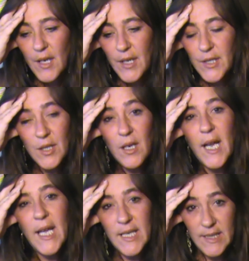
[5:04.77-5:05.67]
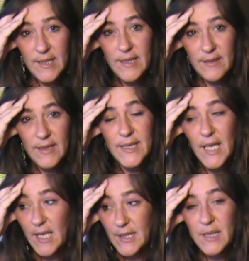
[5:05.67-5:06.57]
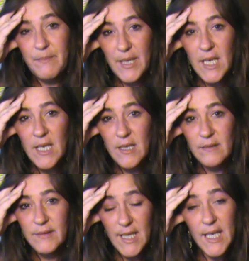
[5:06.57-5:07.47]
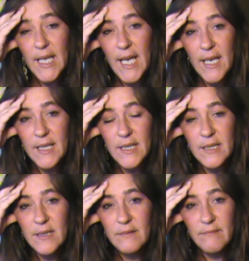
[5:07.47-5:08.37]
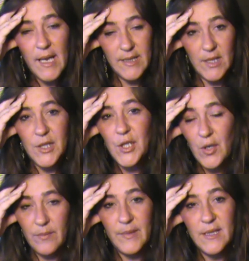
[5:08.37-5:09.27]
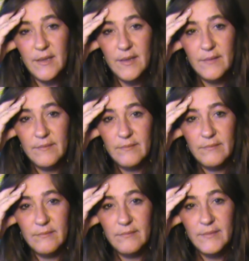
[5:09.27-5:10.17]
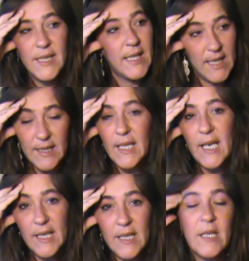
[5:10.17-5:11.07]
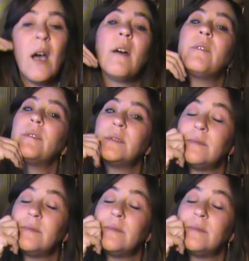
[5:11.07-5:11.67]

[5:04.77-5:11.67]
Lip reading: Your ass has got to be dedicated and determined to get that head off.